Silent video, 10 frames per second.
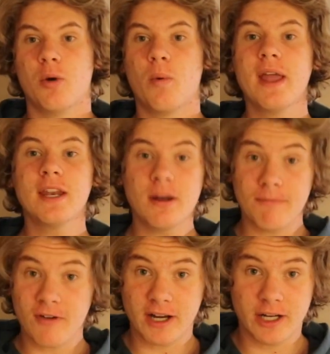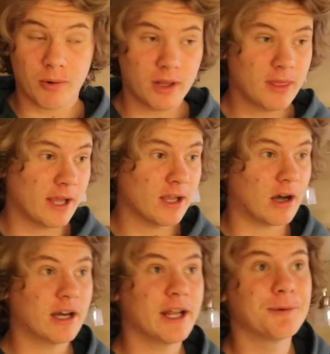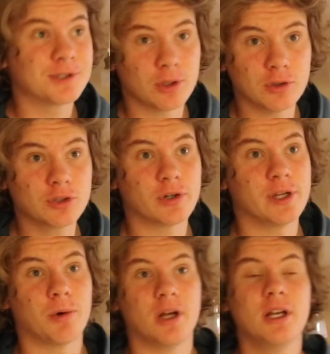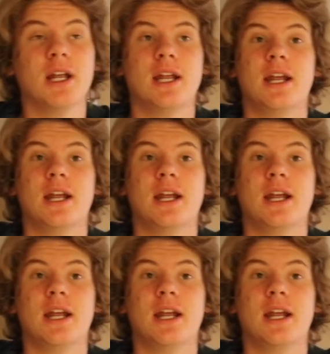We ended up finding one, thank God. It was an old green one.